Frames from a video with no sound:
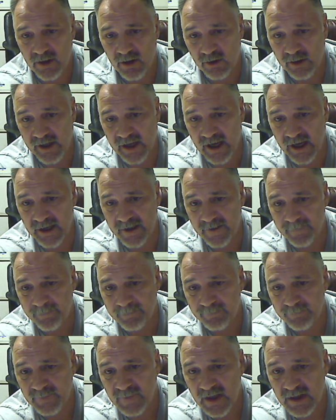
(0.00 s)
okay?
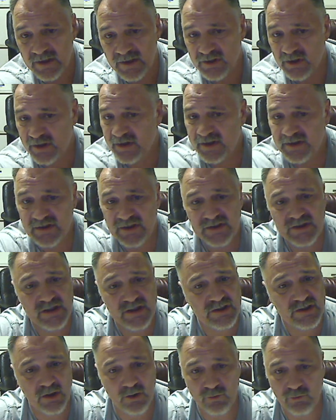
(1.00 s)
So this is
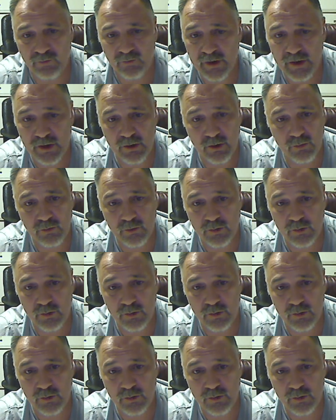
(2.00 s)
just a real